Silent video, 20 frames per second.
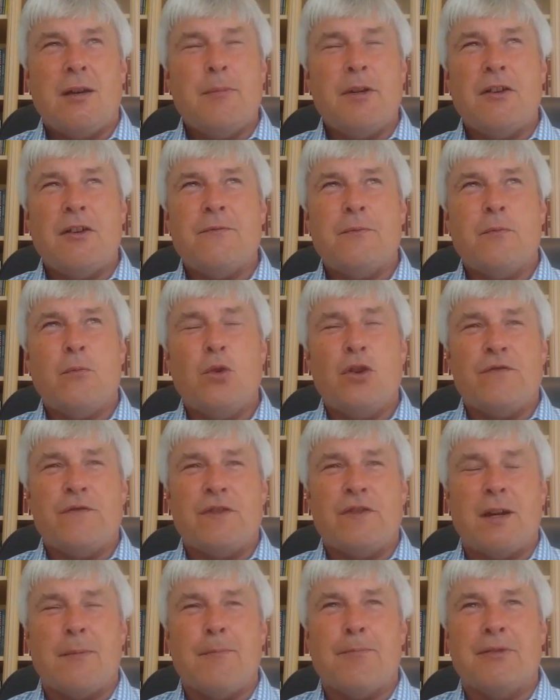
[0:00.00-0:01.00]
I mean, I've worked
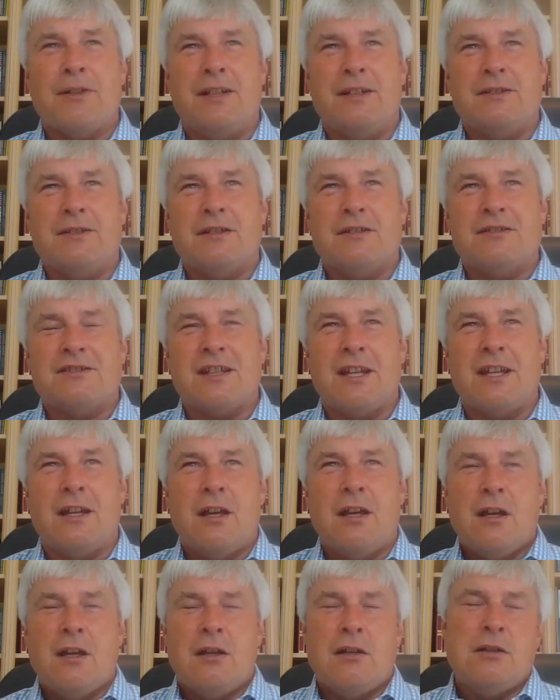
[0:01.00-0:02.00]
for companies that
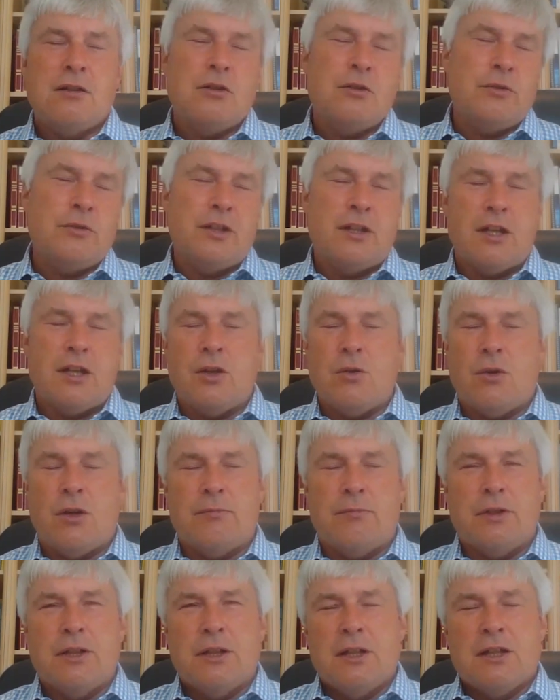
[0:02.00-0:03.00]
say, oh,
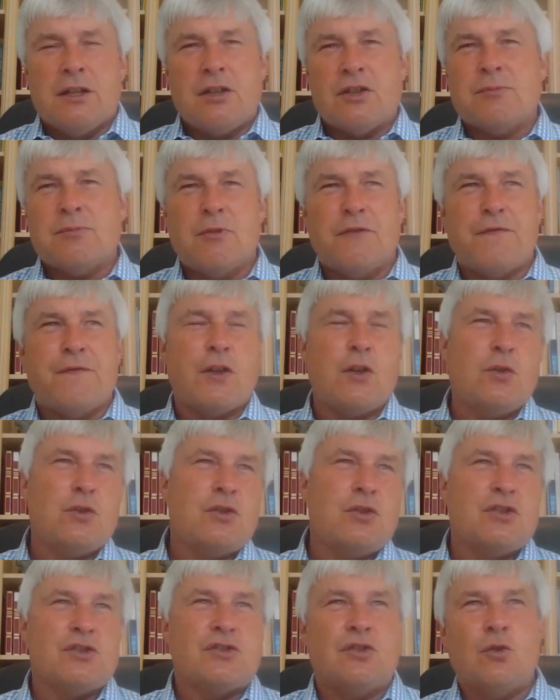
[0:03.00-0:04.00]
I'm customer
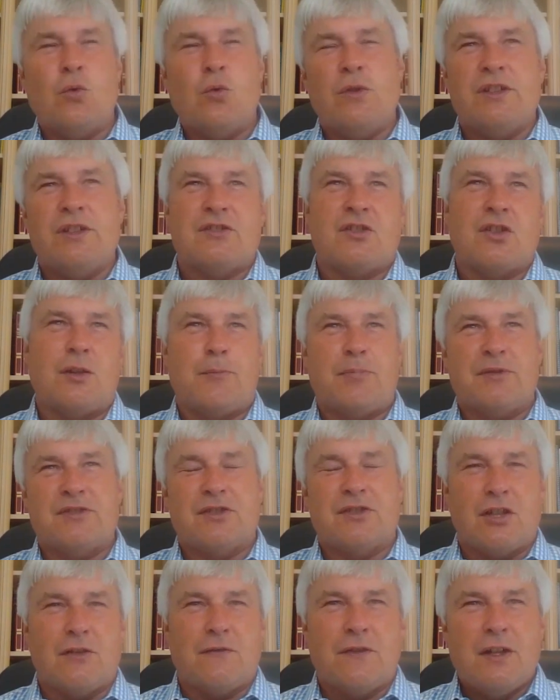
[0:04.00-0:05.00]
focused and all this type of
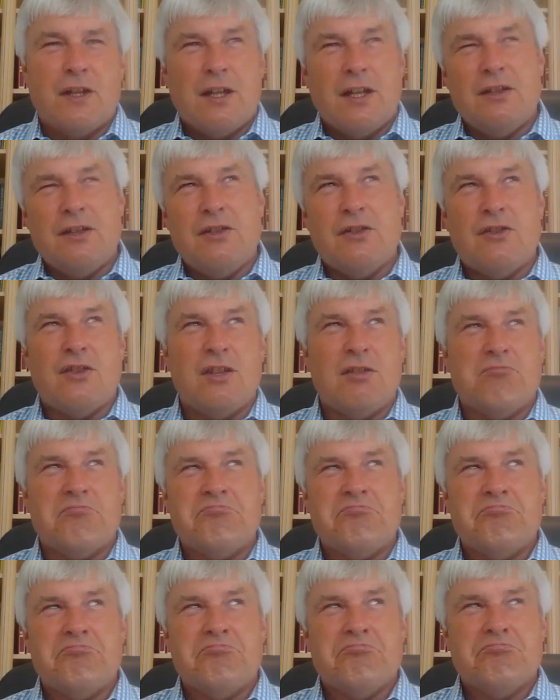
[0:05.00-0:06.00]
stuff. And you
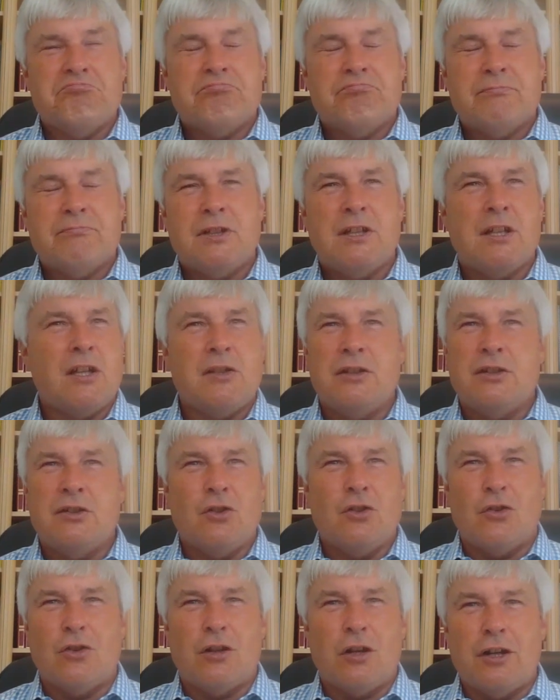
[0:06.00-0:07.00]
think, no,
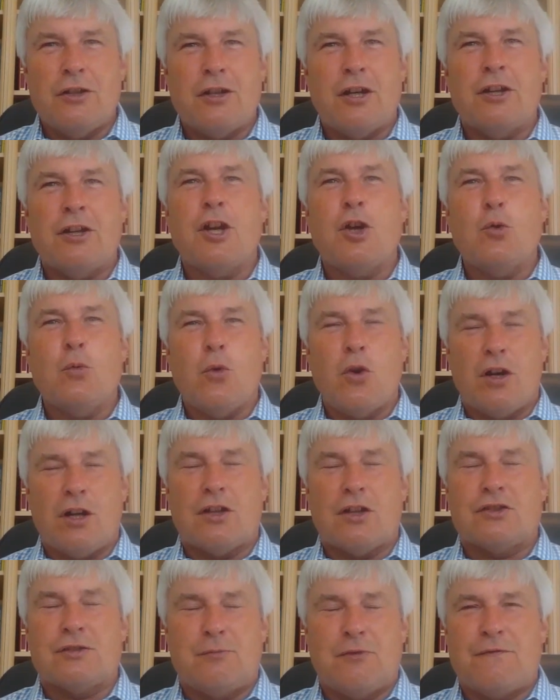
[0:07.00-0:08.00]
you're not. I know what
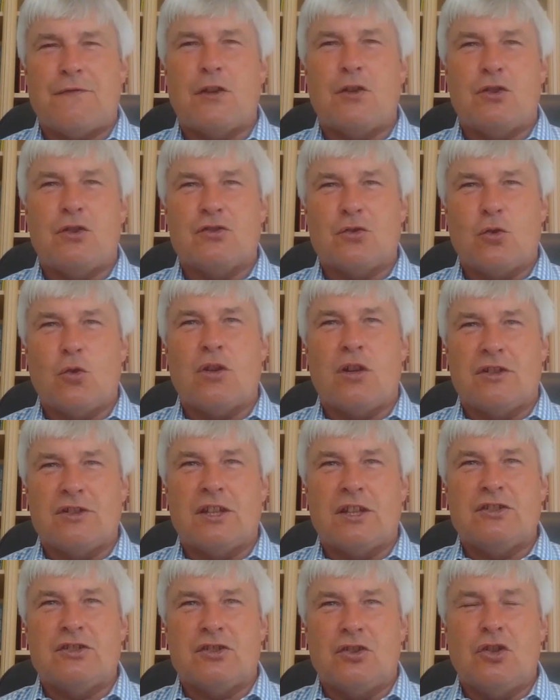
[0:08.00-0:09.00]
a customer focused
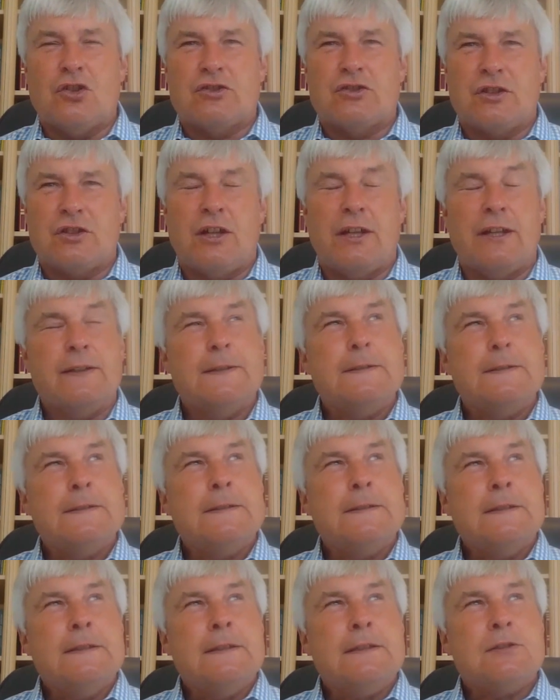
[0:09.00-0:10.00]
organization looks like.
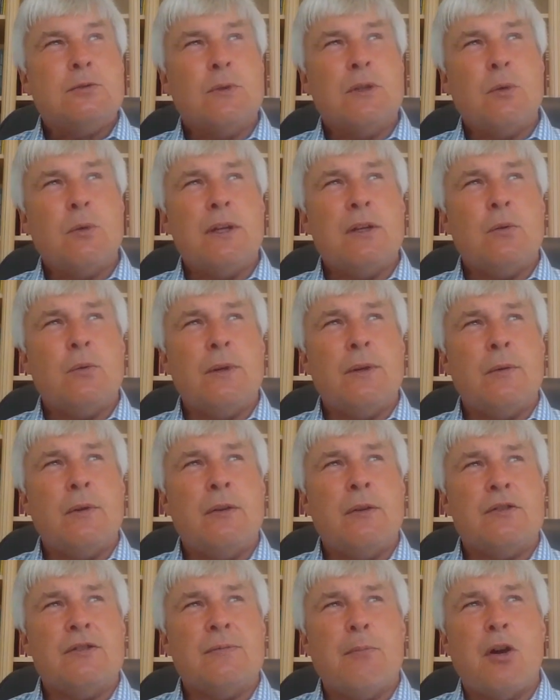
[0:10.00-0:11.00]
So when I
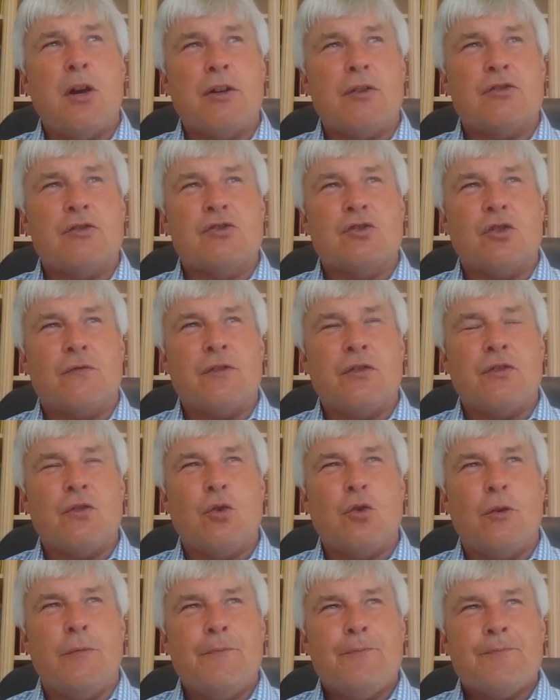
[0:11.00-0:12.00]
went to Microsoft, I
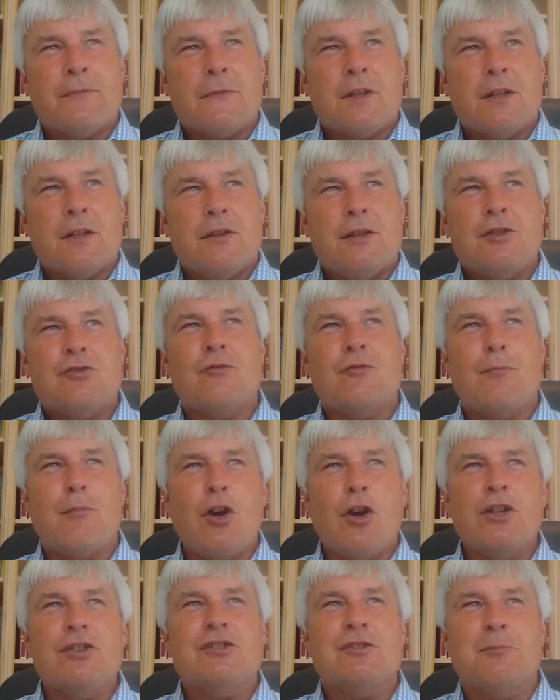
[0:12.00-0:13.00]
thought, this
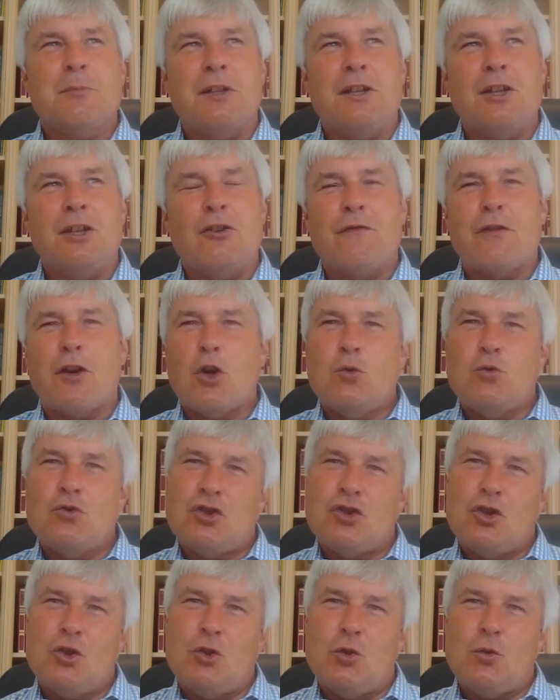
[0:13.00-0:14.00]
reminds me of
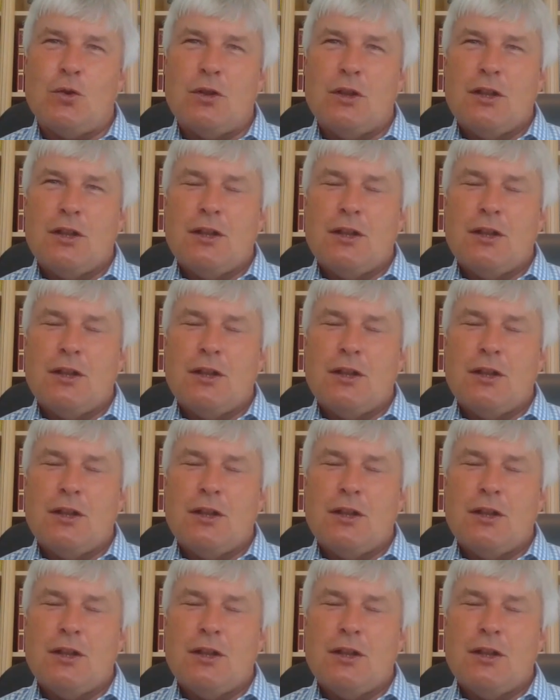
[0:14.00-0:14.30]
O2,